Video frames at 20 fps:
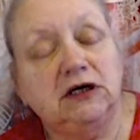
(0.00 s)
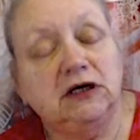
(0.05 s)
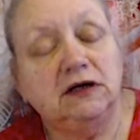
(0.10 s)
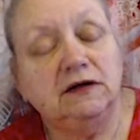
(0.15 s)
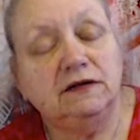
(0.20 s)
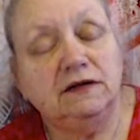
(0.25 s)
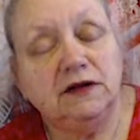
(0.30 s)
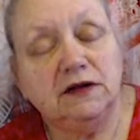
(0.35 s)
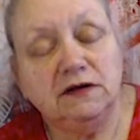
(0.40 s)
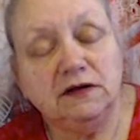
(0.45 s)

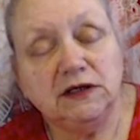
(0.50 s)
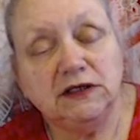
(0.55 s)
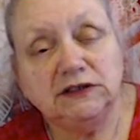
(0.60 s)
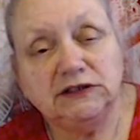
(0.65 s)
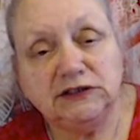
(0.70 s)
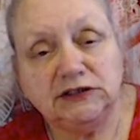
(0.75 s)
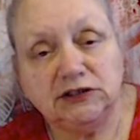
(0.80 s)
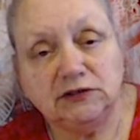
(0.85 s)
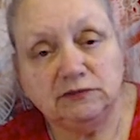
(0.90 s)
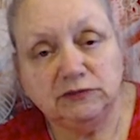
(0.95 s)
that there's
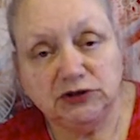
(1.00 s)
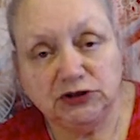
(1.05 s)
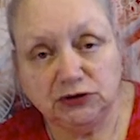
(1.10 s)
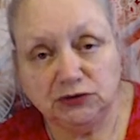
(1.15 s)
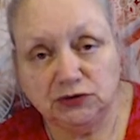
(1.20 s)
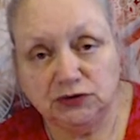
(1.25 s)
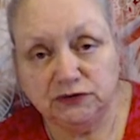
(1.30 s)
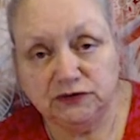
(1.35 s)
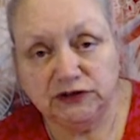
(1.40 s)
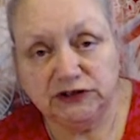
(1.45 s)
some sort of
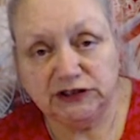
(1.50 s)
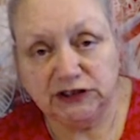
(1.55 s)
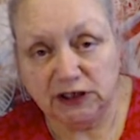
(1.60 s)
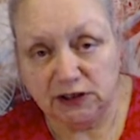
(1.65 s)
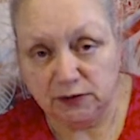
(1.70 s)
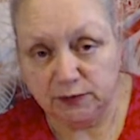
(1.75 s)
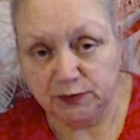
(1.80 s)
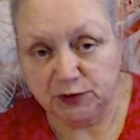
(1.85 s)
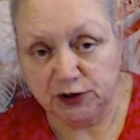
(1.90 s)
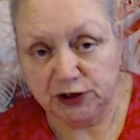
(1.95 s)

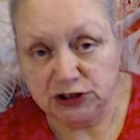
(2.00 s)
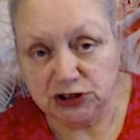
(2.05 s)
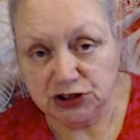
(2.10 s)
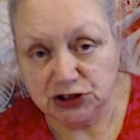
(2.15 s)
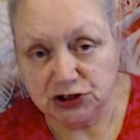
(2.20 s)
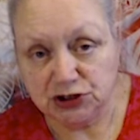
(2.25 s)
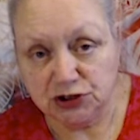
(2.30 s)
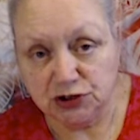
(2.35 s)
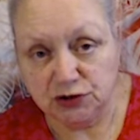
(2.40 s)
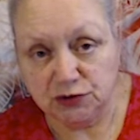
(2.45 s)
celebration
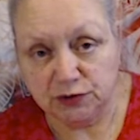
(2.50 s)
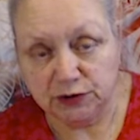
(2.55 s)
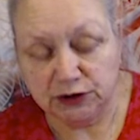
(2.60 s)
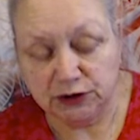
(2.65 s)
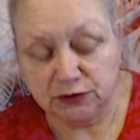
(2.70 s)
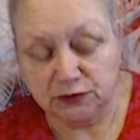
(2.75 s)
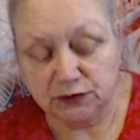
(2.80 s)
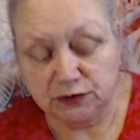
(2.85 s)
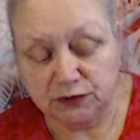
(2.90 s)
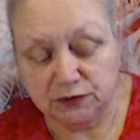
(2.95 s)
going
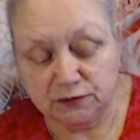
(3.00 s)
on.